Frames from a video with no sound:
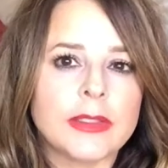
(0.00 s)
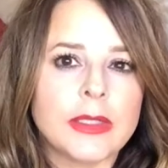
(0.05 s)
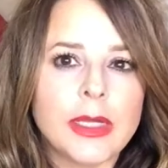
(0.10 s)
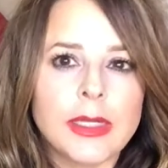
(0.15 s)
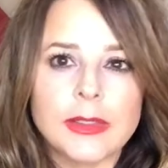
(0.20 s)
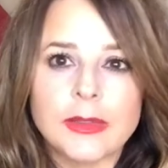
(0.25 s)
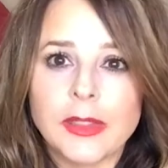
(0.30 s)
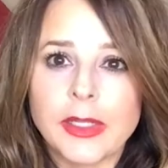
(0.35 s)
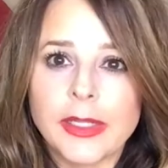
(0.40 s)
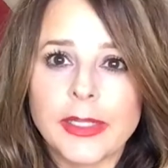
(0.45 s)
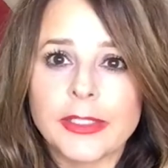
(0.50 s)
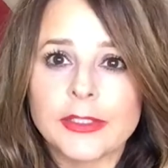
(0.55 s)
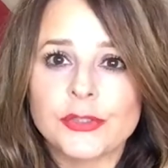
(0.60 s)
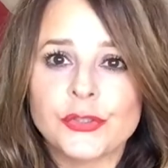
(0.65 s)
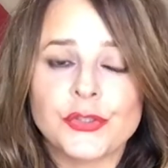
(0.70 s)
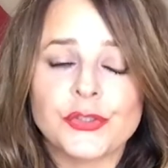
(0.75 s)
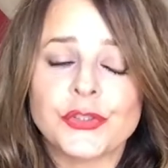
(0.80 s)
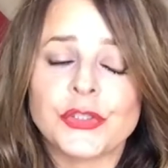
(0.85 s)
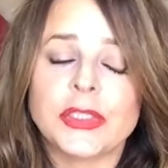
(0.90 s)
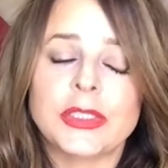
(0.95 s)
an
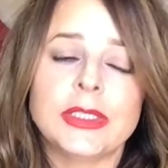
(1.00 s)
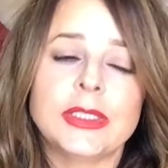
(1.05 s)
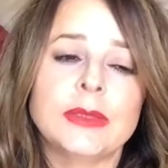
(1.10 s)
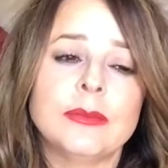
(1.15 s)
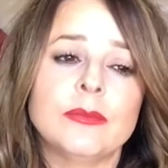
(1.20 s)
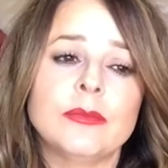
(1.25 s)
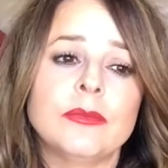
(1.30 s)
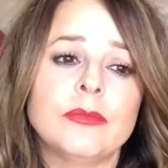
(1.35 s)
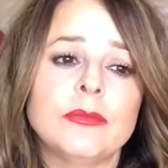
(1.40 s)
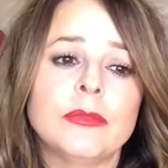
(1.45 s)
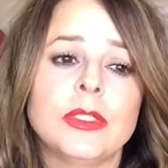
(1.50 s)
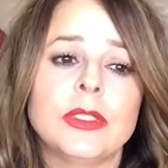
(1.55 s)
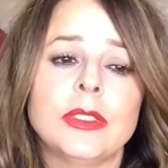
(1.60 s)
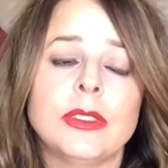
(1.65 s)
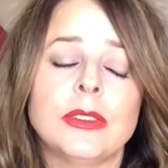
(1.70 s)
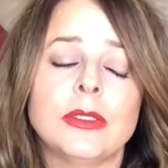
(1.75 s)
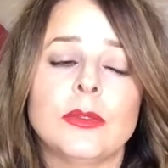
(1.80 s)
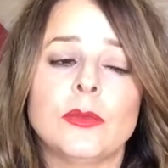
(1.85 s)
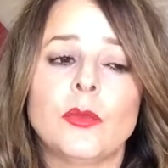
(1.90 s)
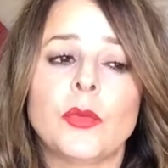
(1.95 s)
eyelash
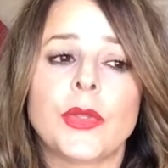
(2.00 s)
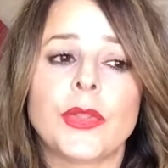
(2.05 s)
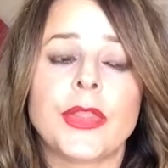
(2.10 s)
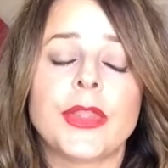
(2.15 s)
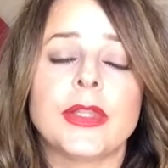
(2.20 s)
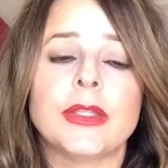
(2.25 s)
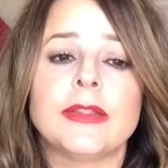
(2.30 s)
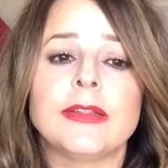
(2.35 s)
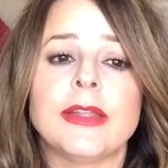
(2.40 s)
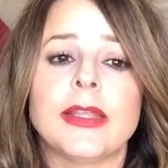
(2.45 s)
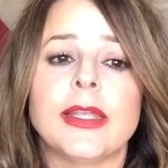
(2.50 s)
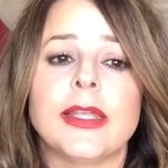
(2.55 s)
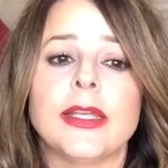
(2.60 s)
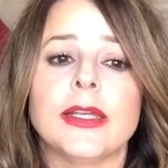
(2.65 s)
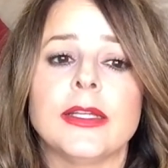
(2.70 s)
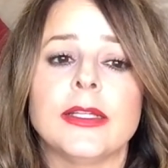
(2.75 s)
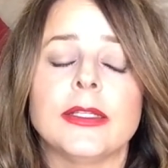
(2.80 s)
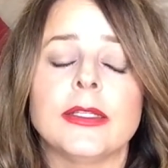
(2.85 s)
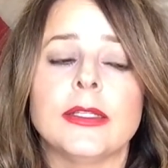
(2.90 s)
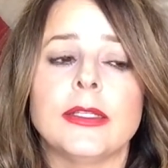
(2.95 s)
with it,
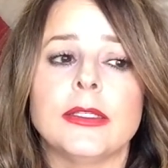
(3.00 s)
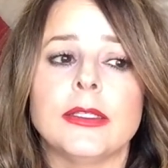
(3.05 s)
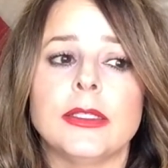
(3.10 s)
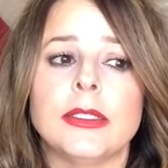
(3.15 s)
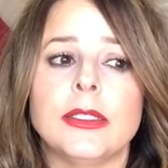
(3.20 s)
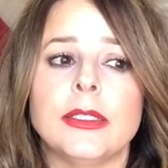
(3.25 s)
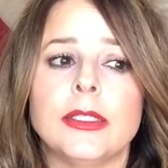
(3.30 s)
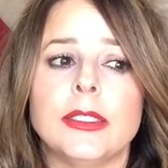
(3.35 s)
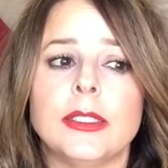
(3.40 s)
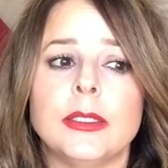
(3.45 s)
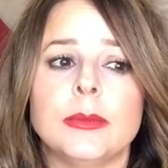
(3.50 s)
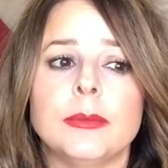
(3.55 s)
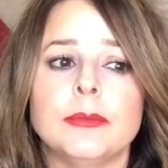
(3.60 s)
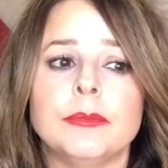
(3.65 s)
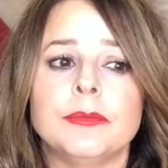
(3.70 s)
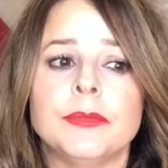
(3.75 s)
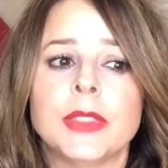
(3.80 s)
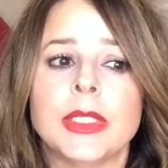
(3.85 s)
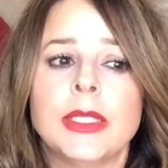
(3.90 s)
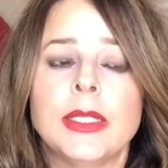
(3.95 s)

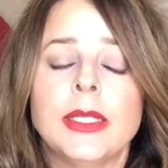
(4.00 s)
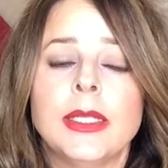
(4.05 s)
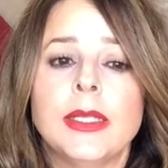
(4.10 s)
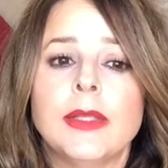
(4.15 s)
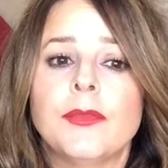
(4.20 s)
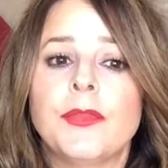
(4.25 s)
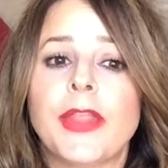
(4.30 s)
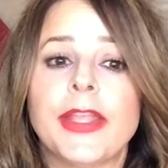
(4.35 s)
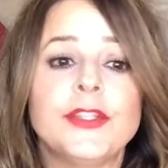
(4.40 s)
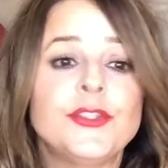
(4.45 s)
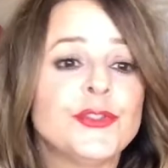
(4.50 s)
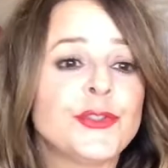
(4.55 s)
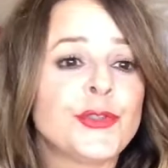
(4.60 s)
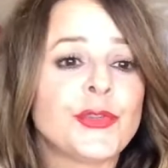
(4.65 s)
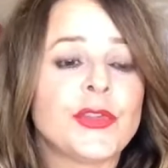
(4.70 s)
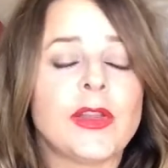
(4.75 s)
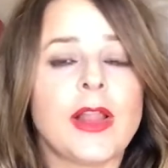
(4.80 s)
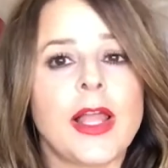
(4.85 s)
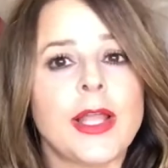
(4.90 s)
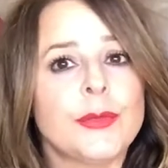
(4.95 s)
and they just
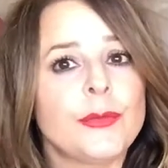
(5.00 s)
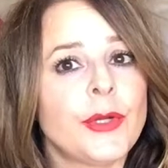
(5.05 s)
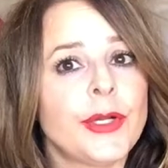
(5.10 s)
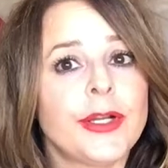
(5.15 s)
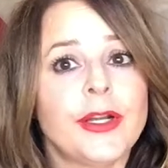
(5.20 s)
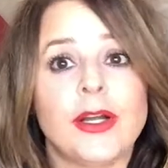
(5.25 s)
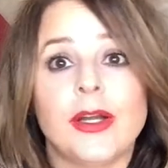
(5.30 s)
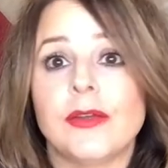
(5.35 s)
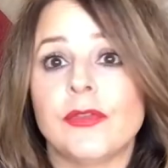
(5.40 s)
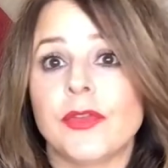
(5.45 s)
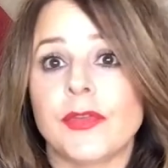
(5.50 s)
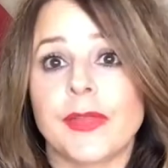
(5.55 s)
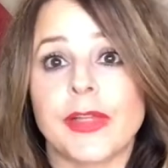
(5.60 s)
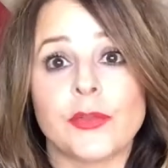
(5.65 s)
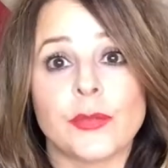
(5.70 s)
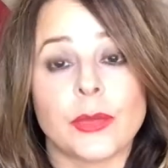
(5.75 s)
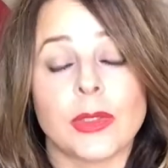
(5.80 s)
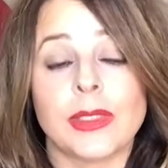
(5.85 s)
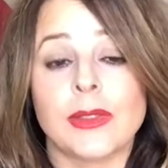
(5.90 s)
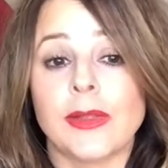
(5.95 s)
slide right off, and
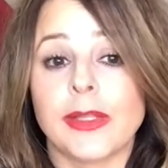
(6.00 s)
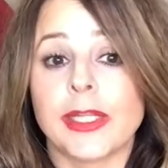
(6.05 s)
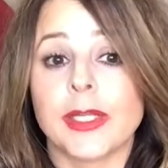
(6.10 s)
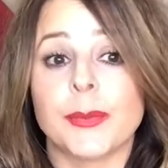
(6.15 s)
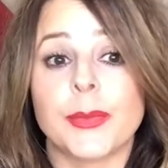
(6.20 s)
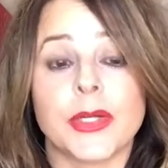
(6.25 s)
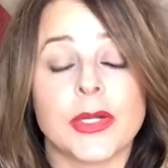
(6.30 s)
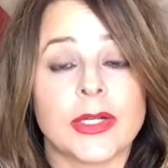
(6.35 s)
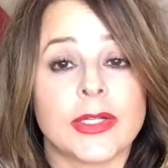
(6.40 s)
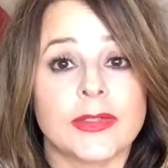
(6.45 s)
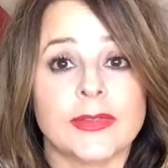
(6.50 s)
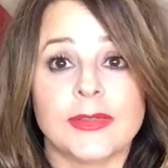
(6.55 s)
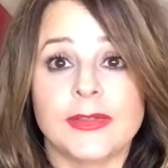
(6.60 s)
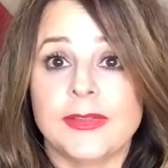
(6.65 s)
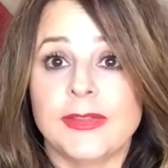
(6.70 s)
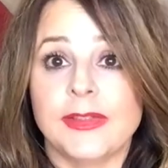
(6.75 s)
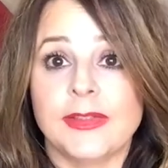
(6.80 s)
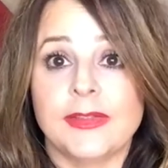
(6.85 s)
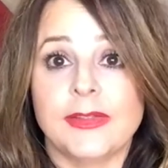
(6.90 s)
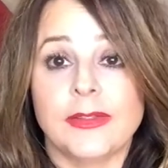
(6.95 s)
that's what I like about it because
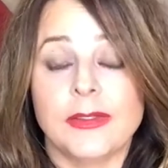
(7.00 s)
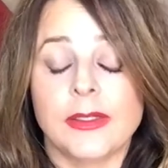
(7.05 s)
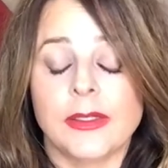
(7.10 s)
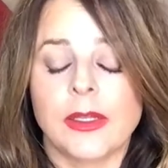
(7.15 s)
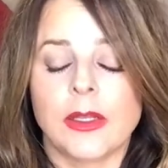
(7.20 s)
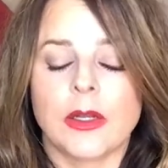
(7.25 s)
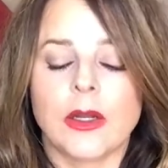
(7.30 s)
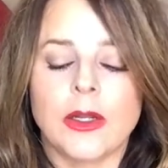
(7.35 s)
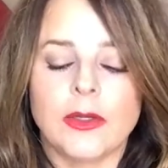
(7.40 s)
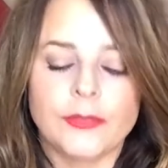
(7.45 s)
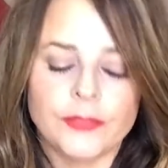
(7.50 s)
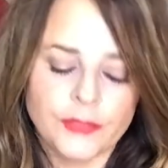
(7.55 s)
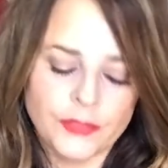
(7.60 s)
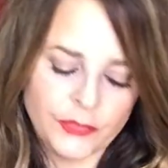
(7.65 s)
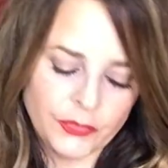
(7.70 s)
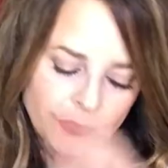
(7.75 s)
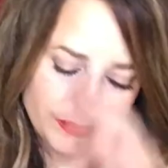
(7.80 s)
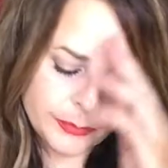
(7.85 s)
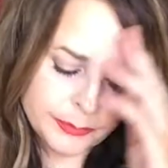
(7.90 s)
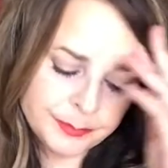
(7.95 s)
it's easy to get off
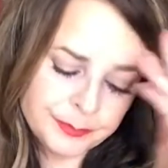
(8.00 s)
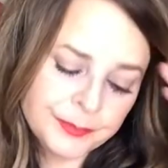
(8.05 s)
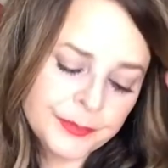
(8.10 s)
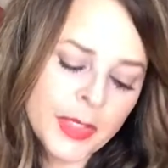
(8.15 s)
too.